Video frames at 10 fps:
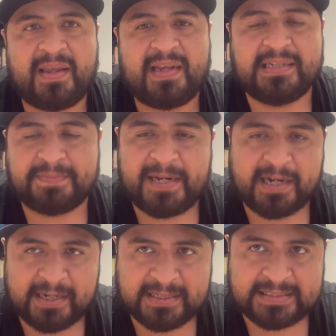Is
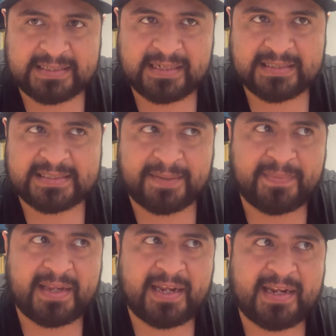because
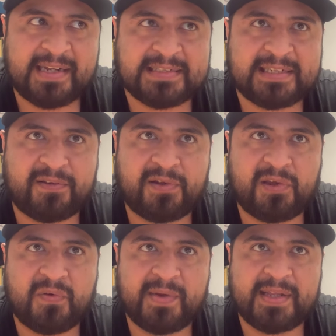something is telling
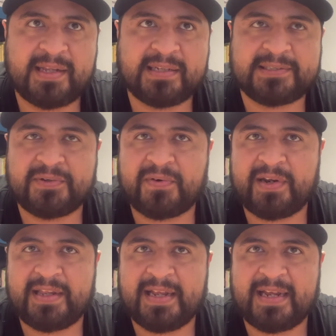you within the
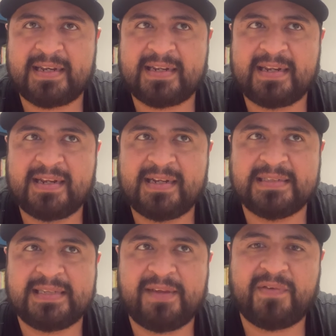story that
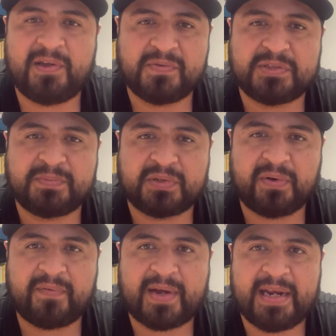is giving you some
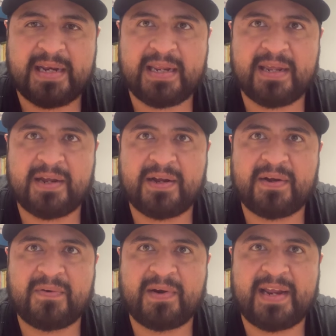sort of
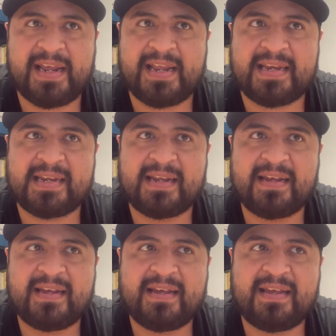idea or hint
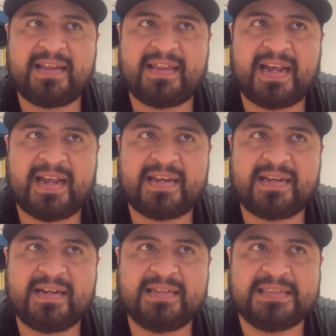that
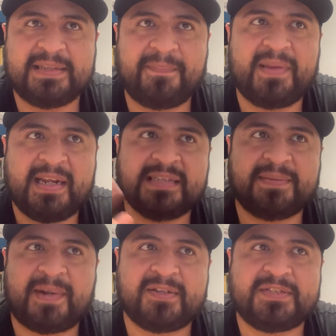something is
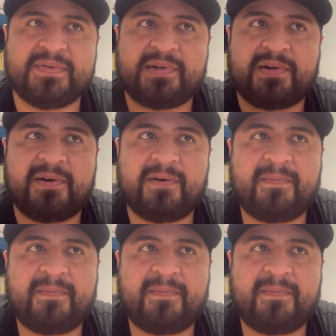about to occur.